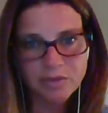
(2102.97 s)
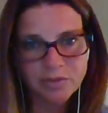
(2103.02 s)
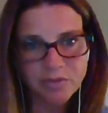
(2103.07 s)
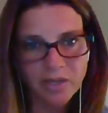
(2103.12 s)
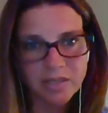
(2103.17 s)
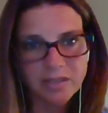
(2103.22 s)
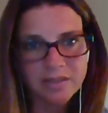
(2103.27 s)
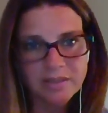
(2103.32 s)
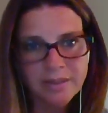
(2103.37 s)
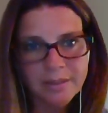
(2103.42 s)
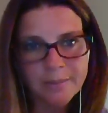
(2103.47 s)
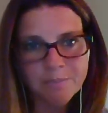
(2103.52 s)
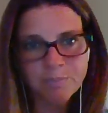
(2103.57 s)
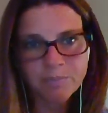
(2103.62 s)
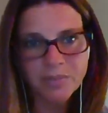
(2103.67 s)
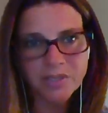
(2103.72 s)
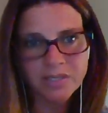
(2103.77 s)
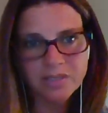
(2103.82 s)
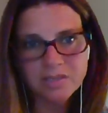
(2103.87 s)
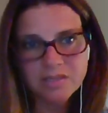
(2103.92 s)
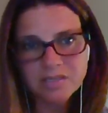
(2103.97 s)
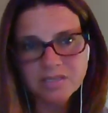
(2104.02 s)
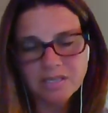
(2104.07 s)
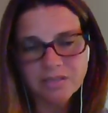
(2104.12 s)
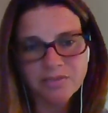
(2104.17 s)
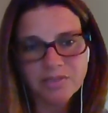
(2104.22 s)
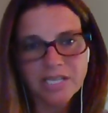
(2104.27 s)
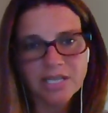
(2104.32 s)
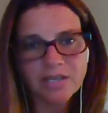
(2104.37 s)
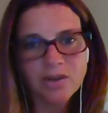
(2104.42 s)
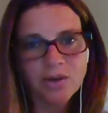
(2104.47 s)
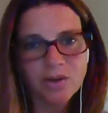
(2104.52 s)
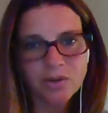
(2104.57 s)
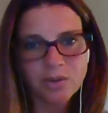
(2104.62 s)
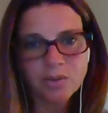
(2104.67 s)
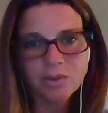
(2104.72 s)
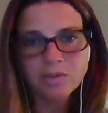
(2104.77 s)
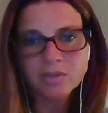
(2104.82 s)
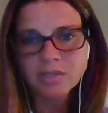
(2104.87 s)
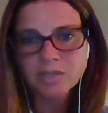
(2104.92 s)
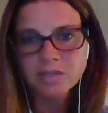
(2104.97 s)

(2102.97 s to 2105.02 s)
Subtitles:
front, because if they know